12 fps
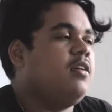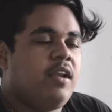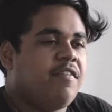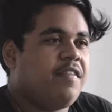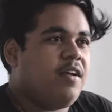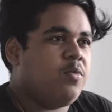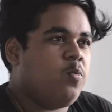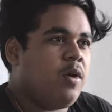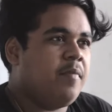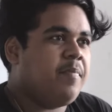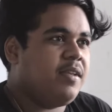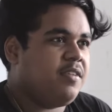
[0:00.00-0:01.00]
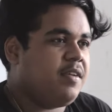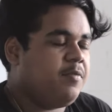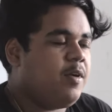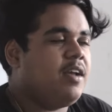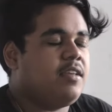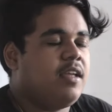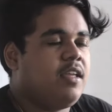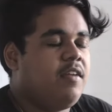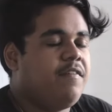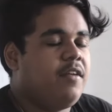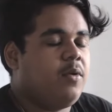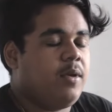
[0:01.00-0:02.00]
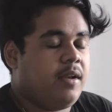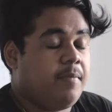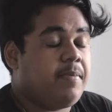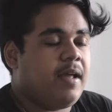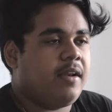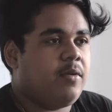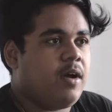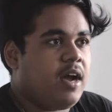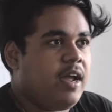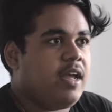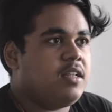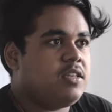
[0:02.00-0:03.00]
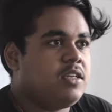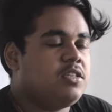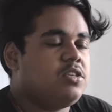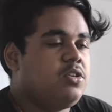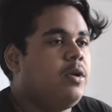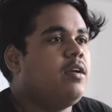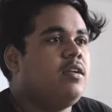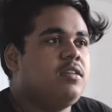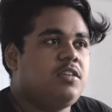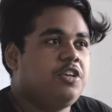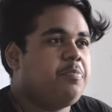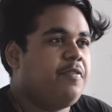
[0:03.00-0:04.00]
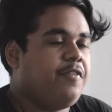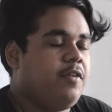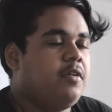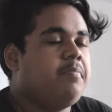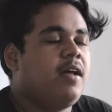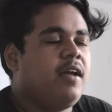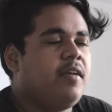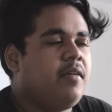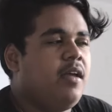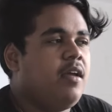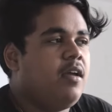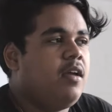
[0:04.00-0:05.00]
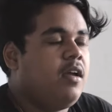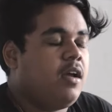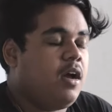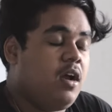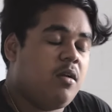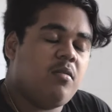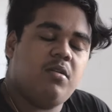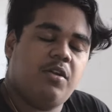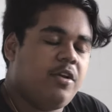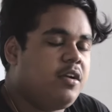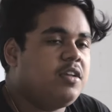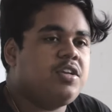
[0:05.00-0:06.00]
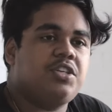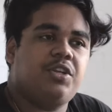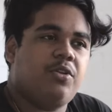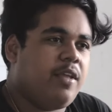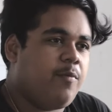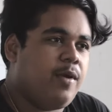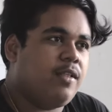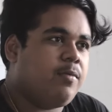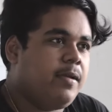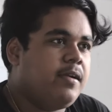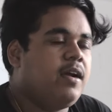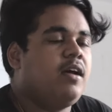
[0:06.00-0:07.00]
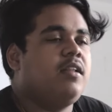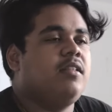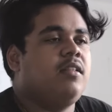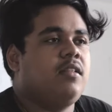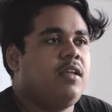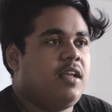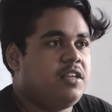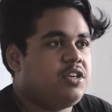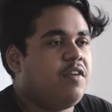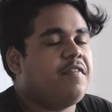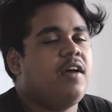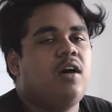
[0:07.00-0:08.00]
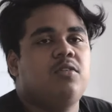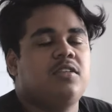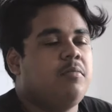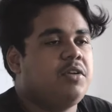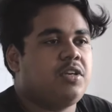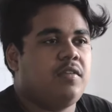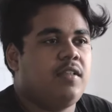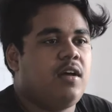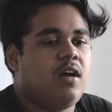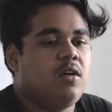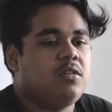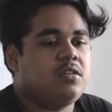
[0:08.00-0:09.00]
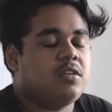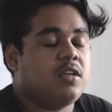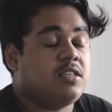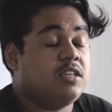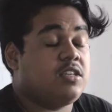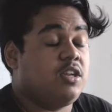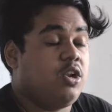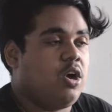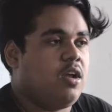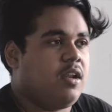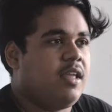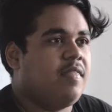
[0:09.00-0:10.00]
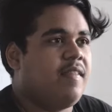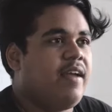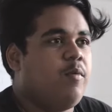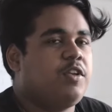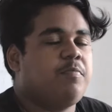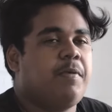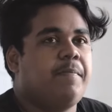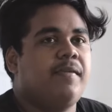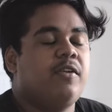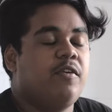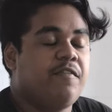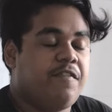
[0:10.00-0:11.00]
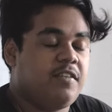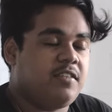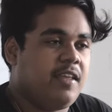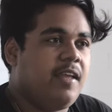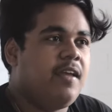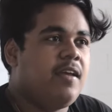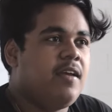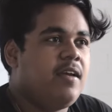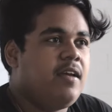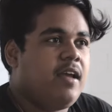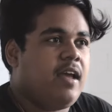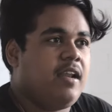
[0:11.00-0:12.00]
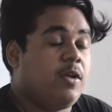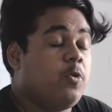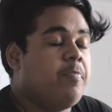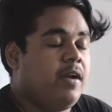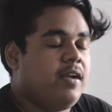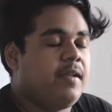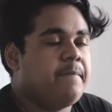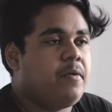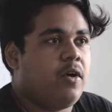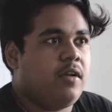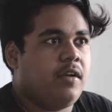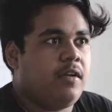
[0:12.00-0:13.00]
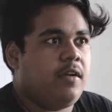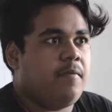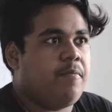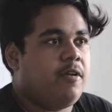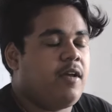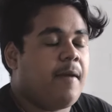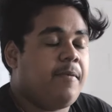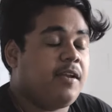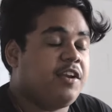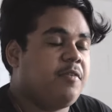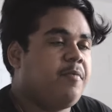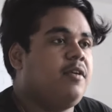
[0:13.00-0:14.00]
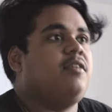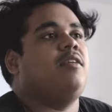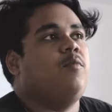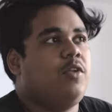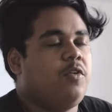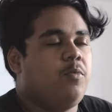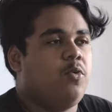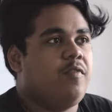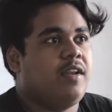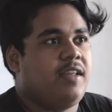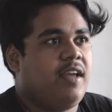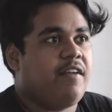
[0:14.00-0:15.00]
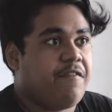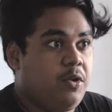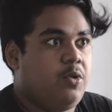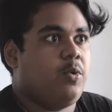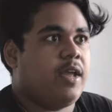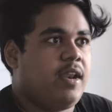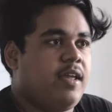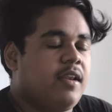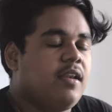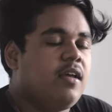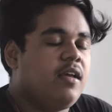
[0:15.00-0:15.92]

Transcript: If there's one piece of advice I give you in applying to IH is do your research before you apply. Uh, do your research into the events we run, the history of the house, and the mission of the house, because there's a lot in there which people don't foresee and it could be really important in a pr- application process and when you move in here if you do get in